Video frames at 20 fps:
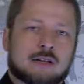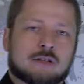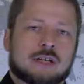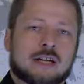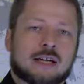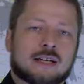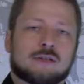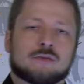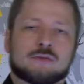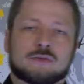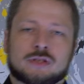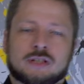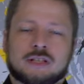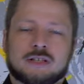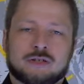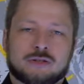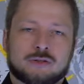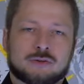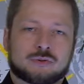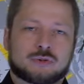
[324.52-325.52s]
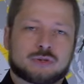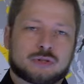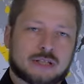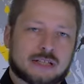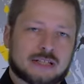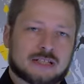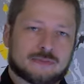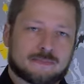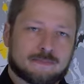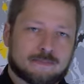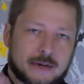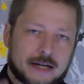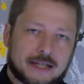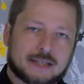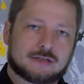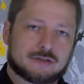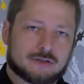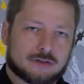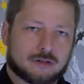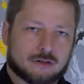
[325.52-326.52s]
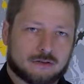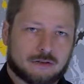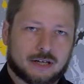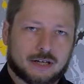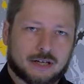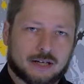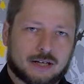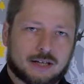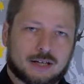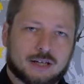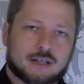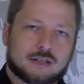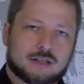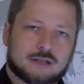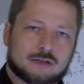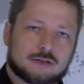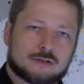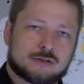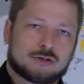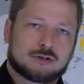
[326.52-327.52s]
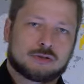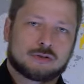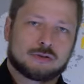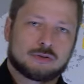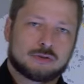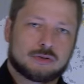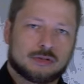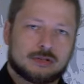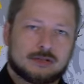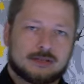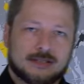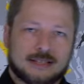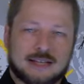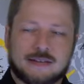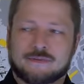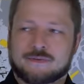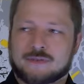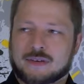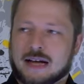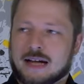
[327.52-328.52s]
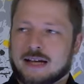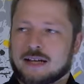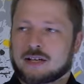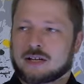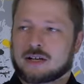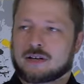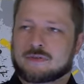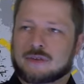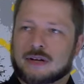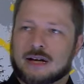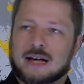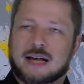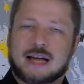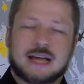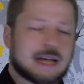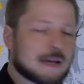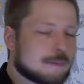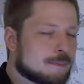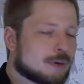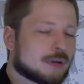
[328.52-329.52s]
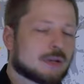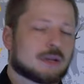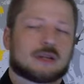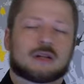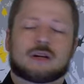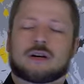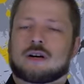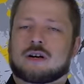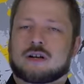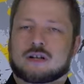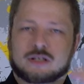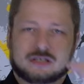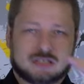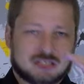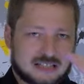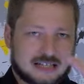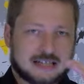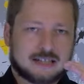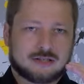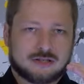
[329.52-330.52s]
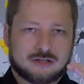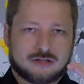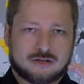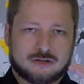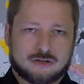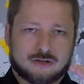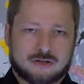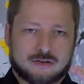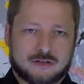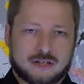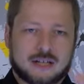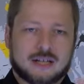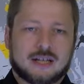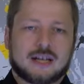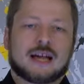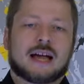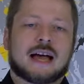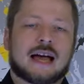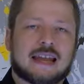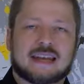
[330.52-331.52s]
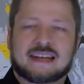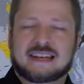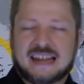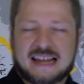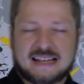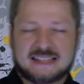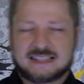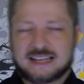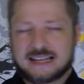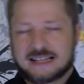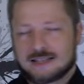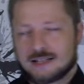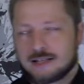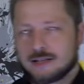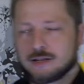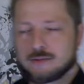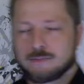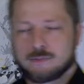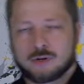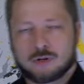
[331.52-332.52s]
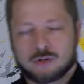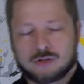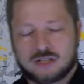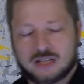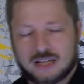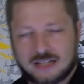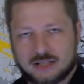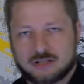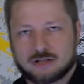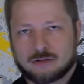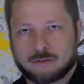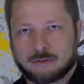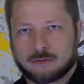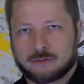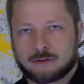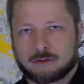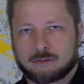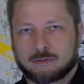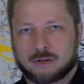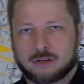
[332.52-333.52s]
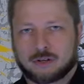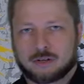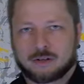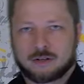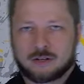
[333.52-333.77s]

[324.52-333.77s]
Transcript: they usually use this base story to give kind of an epilogue side story, and that's actually the more dangerous one,